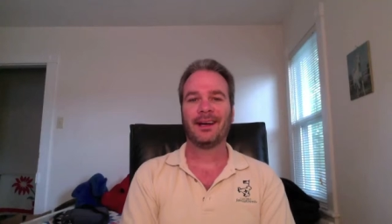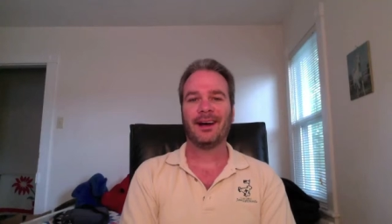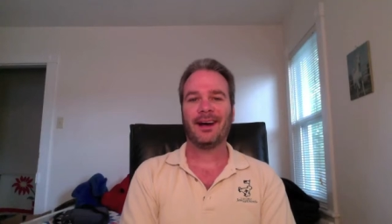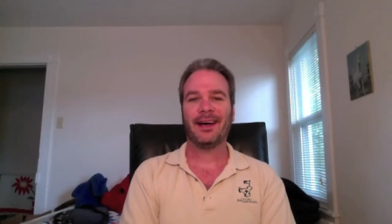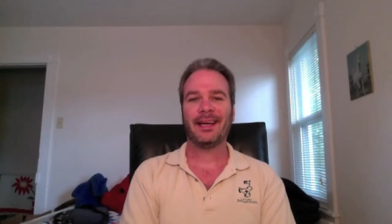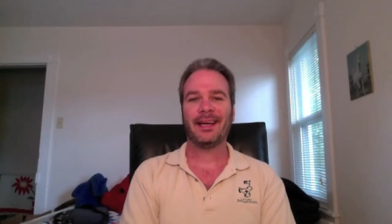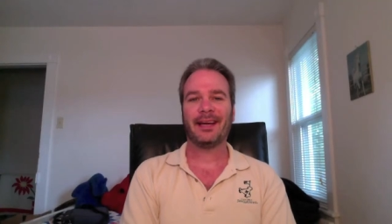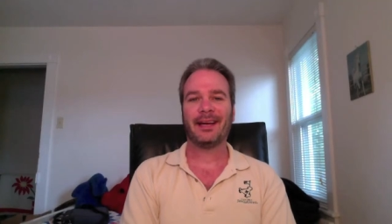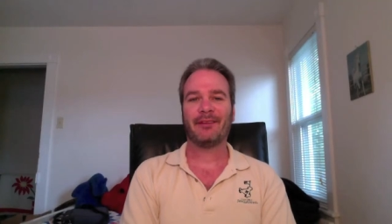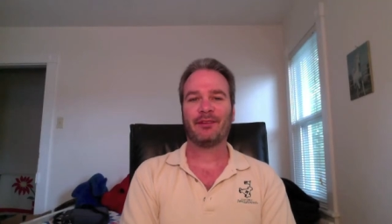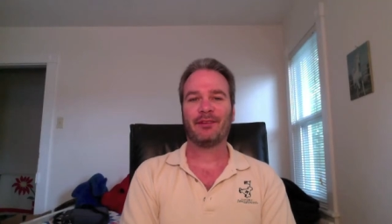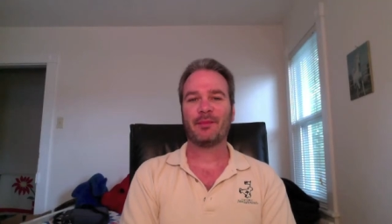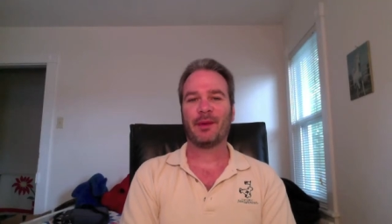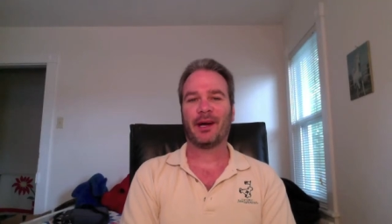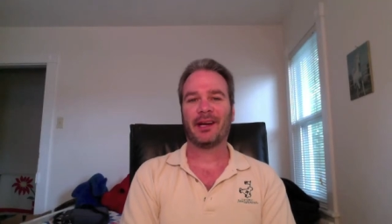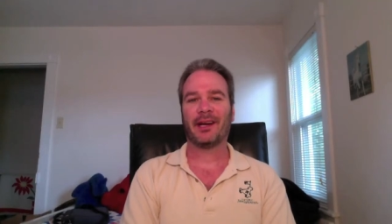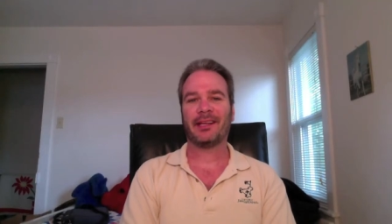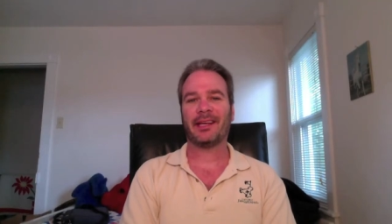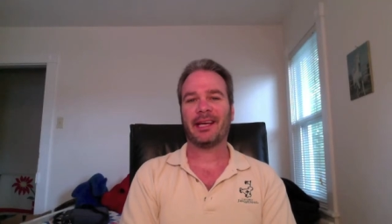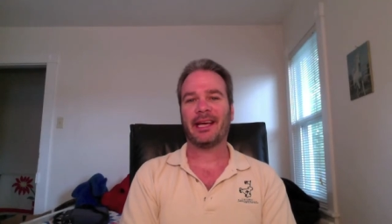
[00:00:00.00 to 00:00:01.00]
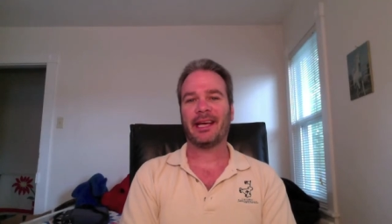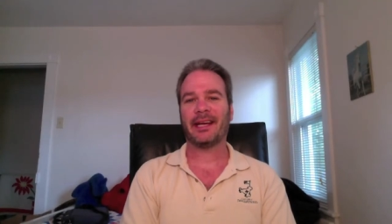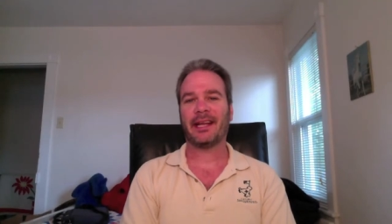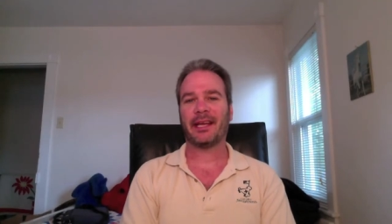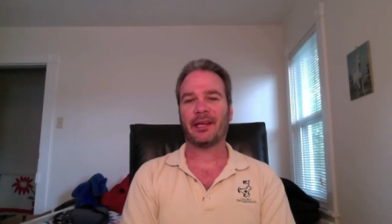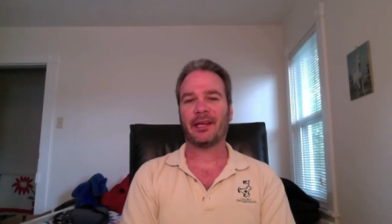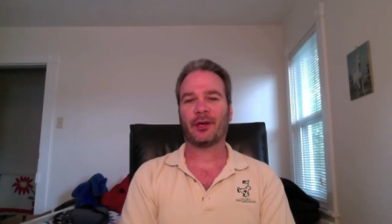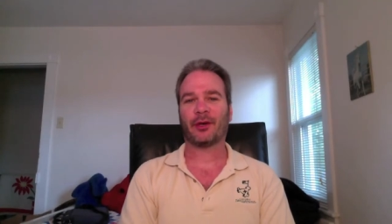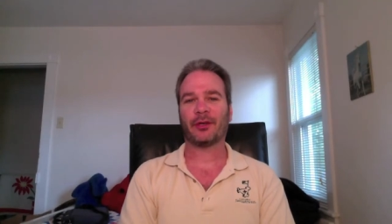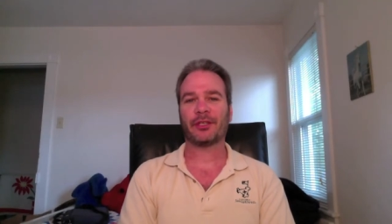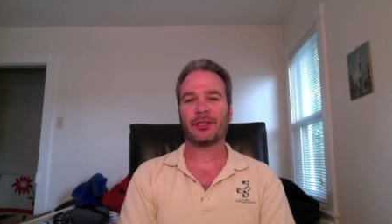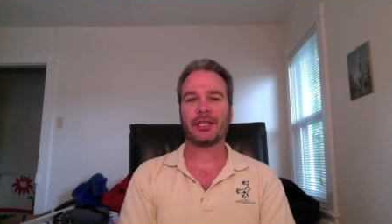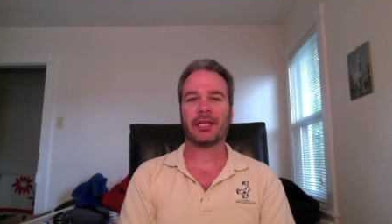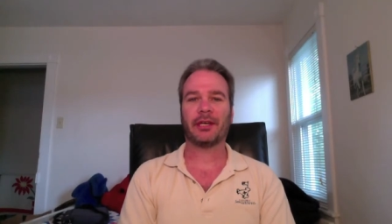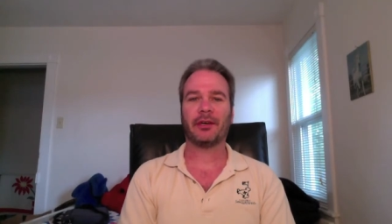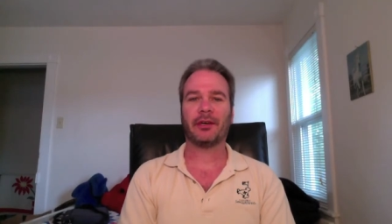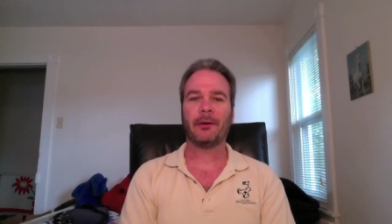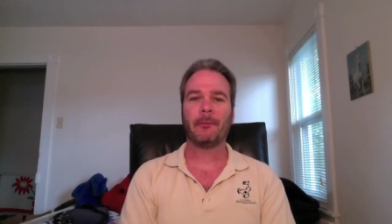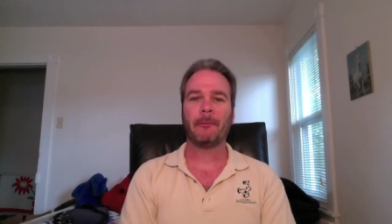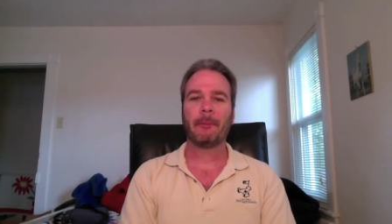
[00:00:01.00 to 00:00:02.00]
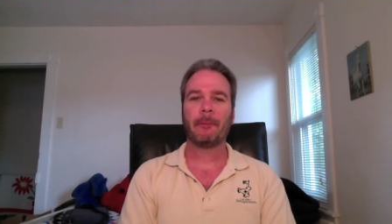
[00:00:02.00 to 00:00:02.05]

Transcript: Hi everybody, Ed Akehurst here,